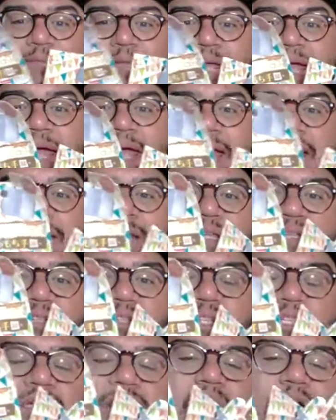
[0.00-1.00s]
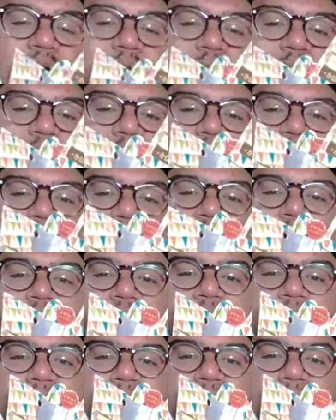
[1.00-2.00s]
And these are just cotton
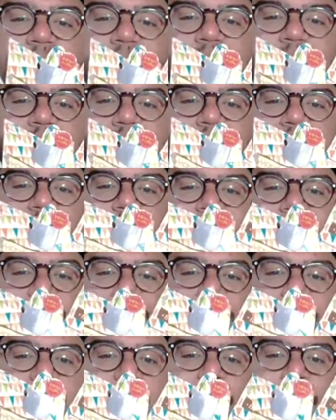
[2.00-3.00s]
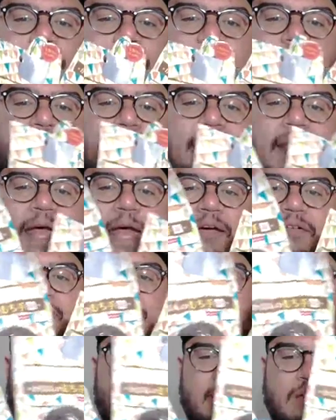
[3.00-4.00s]
handles, but they have a
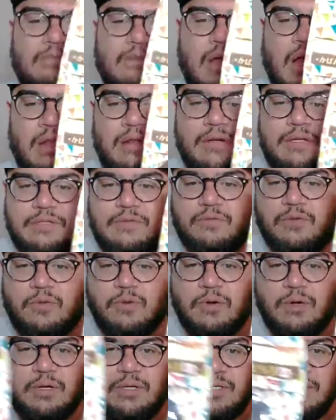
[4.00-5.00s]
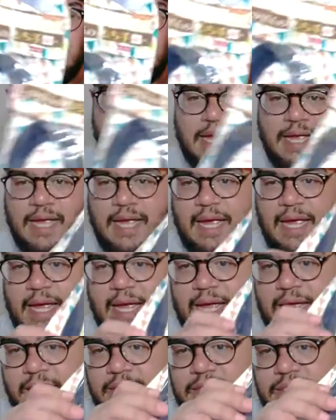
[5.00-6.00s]
variety of colors, of course.
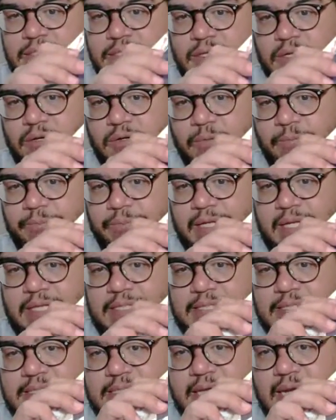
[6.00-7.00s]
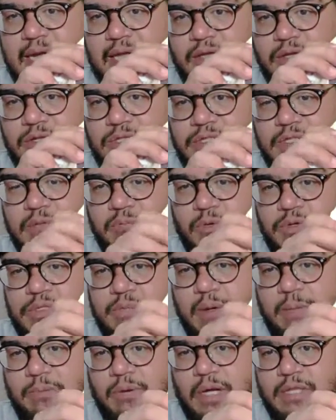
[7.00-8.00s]
And so, as I said, most
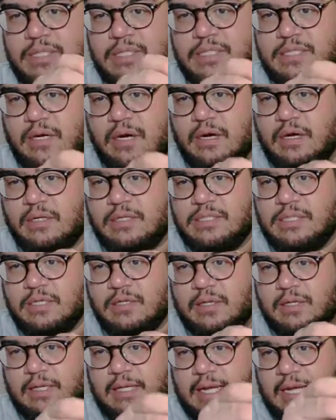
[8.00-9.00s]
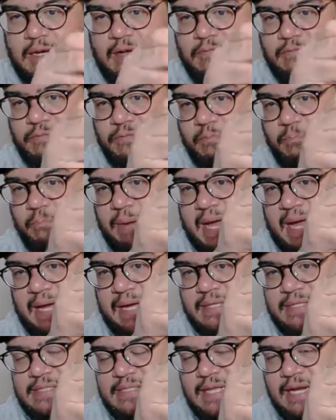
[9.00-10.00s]
of my projects are kind of
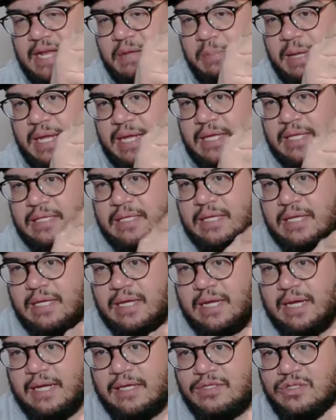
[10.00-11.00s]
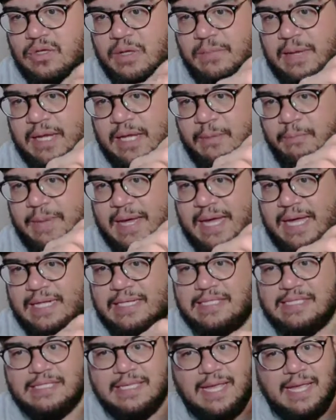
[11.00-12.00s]
bags that I make. I enjoy making
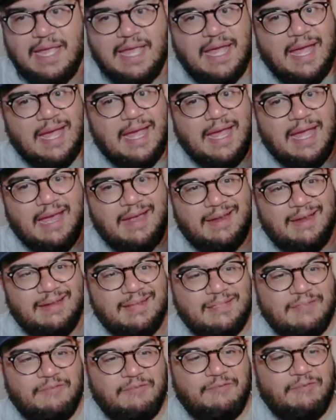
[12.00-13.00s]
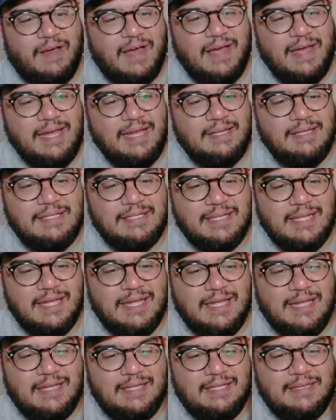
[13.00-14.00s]
bags. And to find
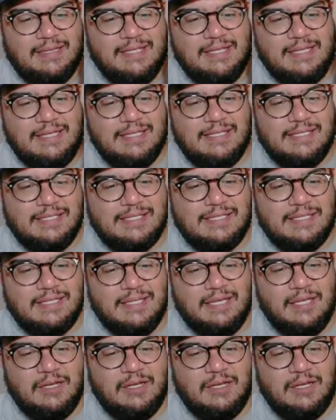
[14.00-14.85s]
these,